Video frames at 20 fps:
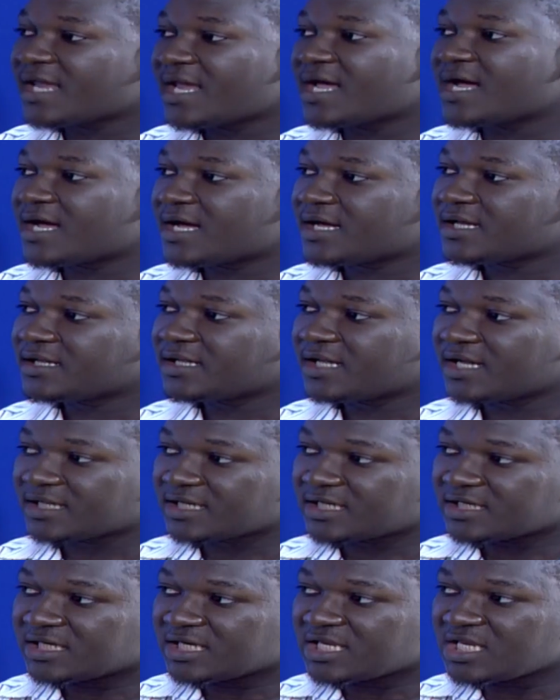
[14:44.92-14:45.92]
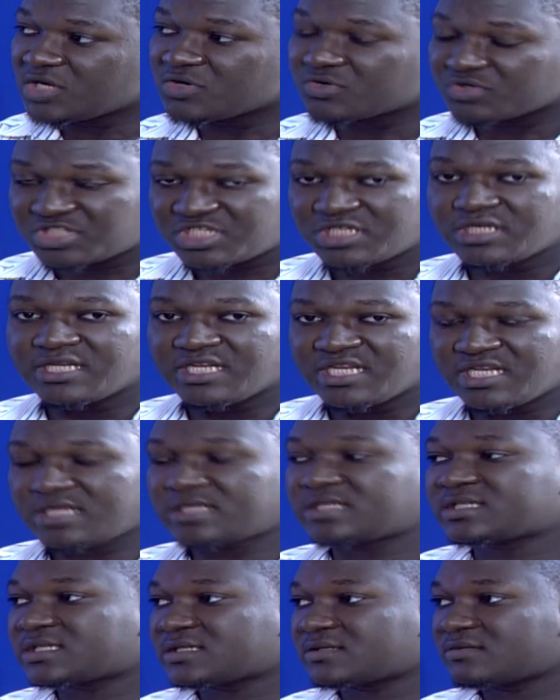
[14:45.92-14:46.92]
care that he or she
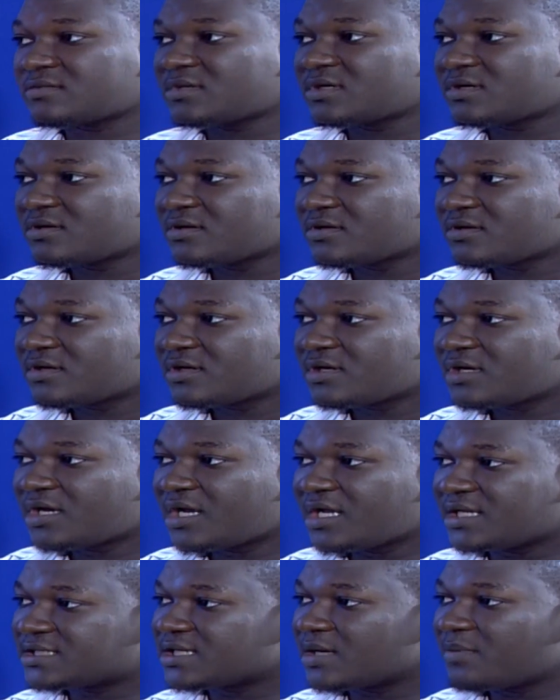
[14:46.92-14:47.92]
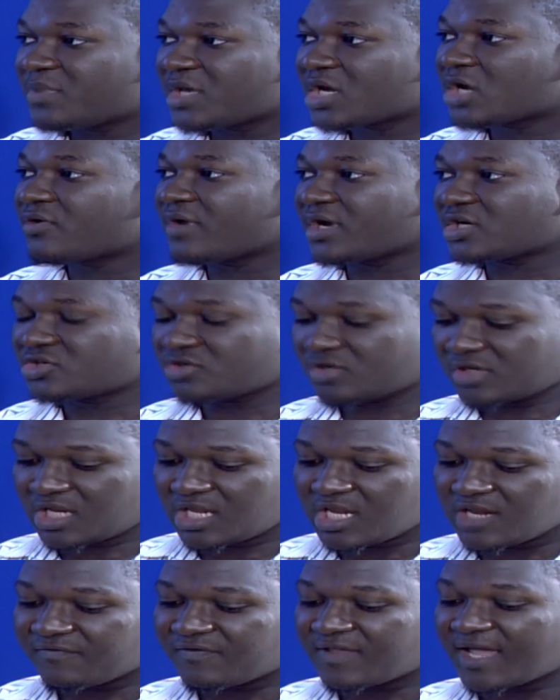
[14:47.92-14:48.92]
needs? It's a big question.
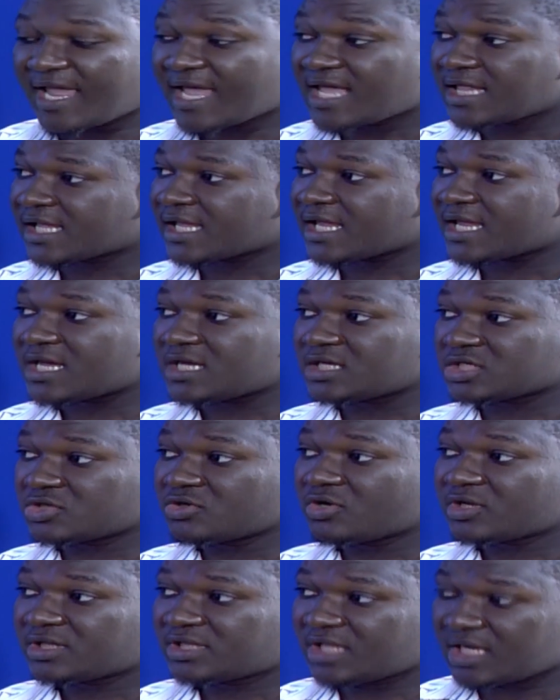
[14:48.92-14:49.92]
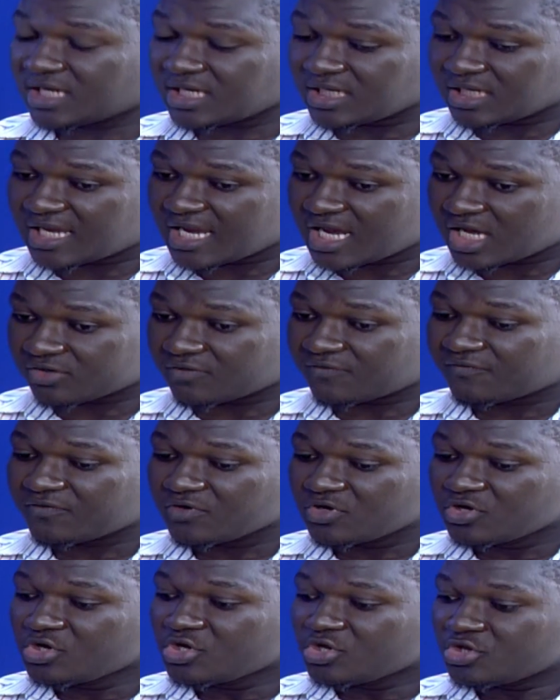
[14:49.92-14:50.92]
If the health care is not taken care of,
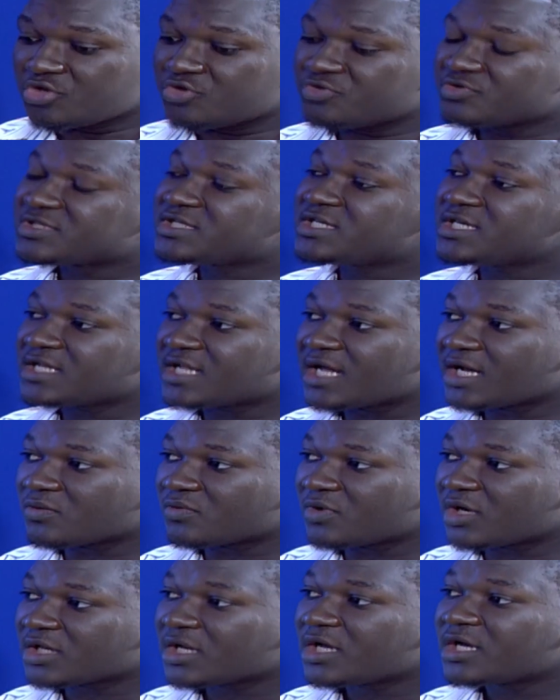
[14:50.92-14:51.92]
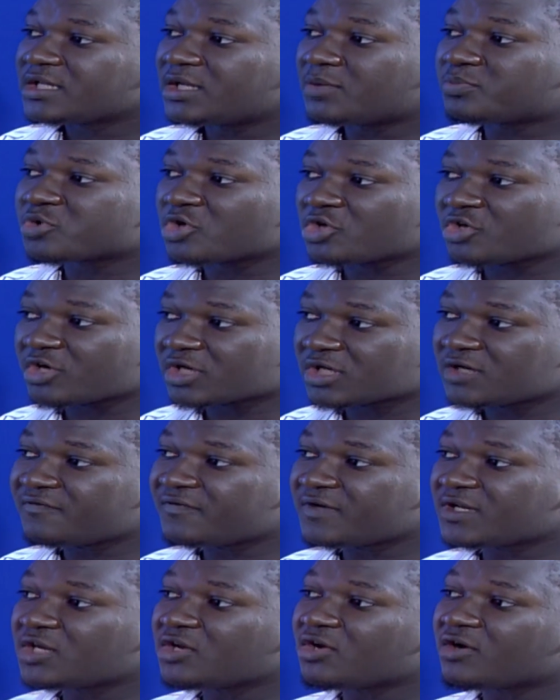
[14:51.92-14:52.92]
you see that the
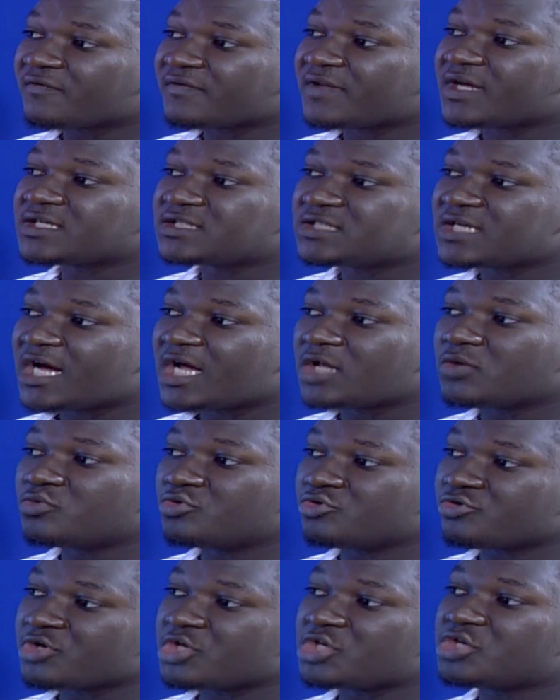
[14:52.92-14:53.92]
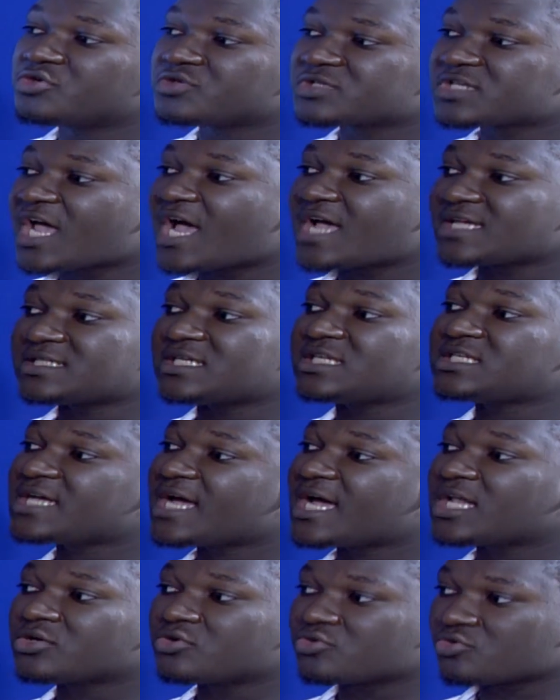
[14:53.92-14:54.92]
productivity of that child will reduce as the
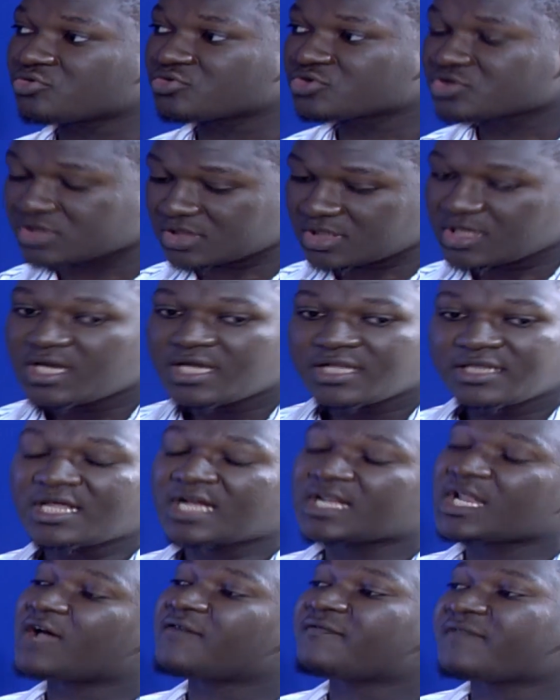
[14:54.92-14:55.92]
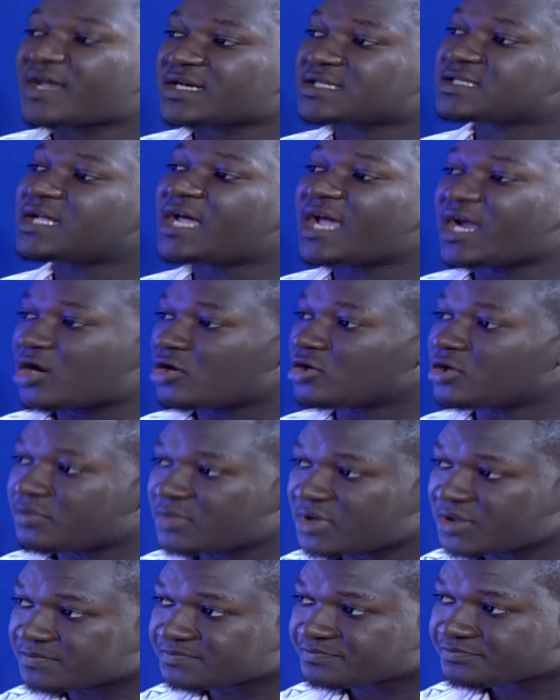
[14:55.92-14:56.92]
child grows. That affects the
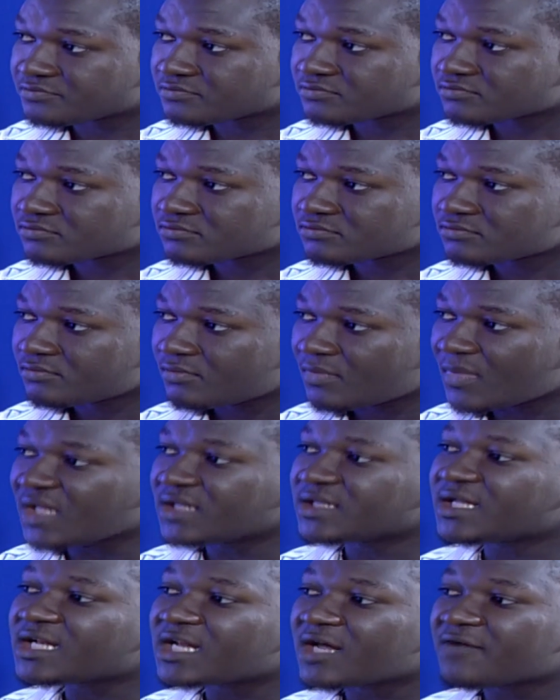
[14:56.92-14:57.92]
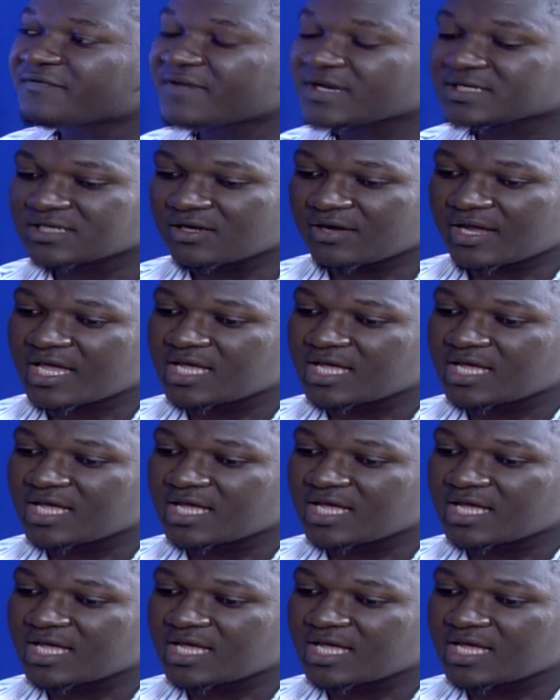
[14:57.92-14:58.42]
economy. That affects our